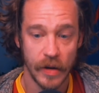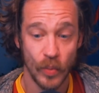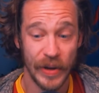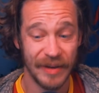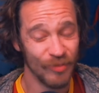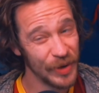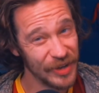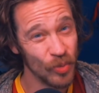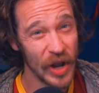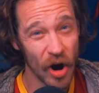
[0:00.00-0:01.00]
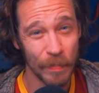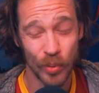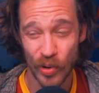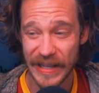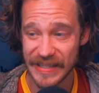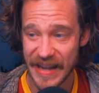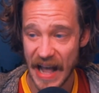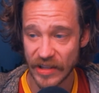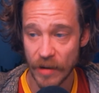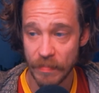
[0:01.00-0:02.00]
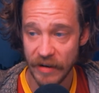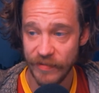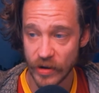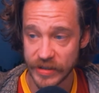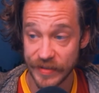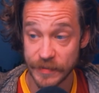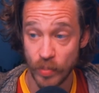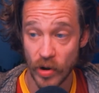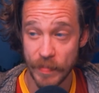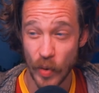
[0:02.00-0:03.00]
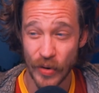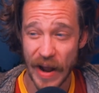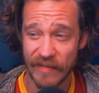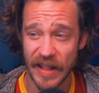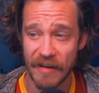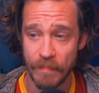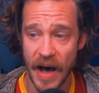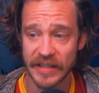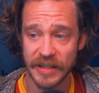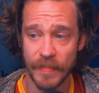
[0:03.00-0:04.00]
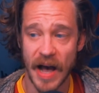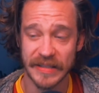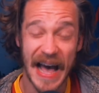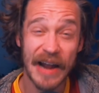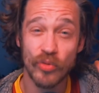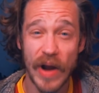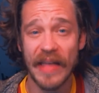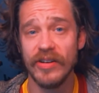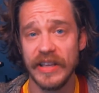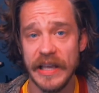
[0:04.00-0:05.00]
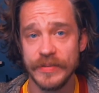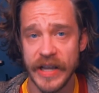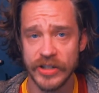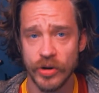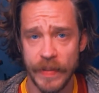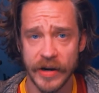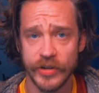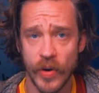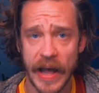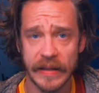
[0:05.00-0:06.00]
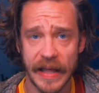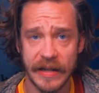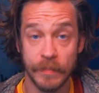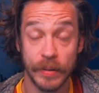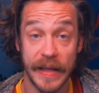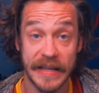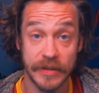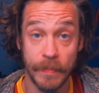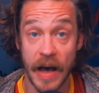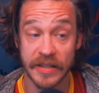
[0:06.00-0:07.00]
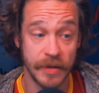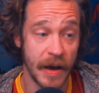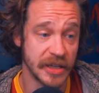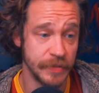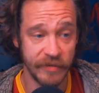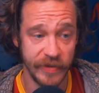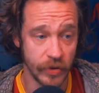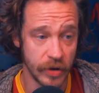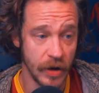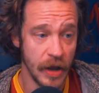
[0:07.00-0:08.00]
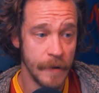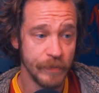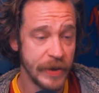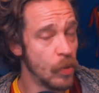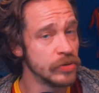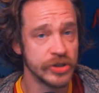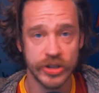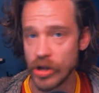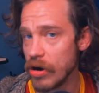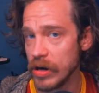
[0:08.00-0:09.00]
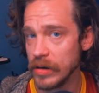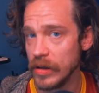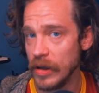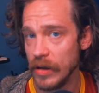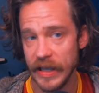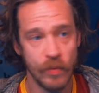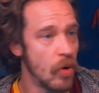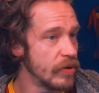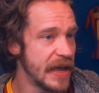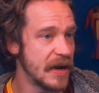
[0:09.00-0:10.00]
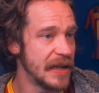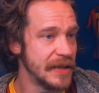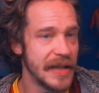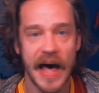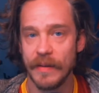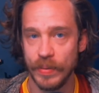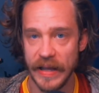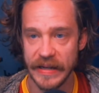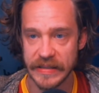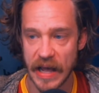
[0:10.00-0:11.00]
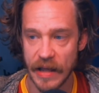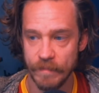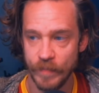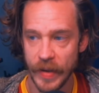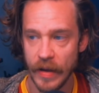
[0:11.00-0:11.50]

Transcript: We are pretty stacked on midfielders at this point, but we don't have a lot of box-to-box. I'd rather keep Sergio Roberto and let him play as a box-to-box midfielder. He won't start. He won't get a lot of playing time.